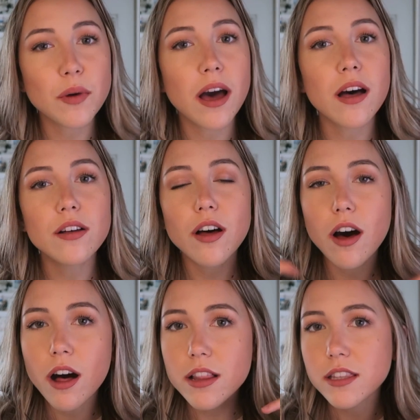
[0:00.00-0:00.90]
well,
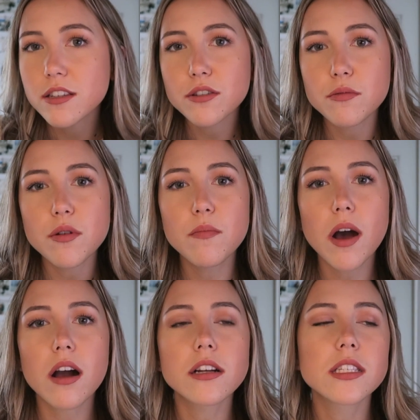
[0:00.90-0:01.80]
all in the description
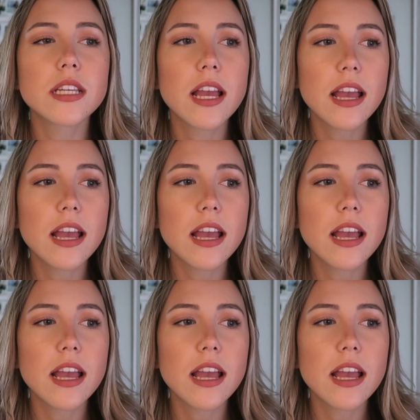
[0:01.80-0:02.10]
box.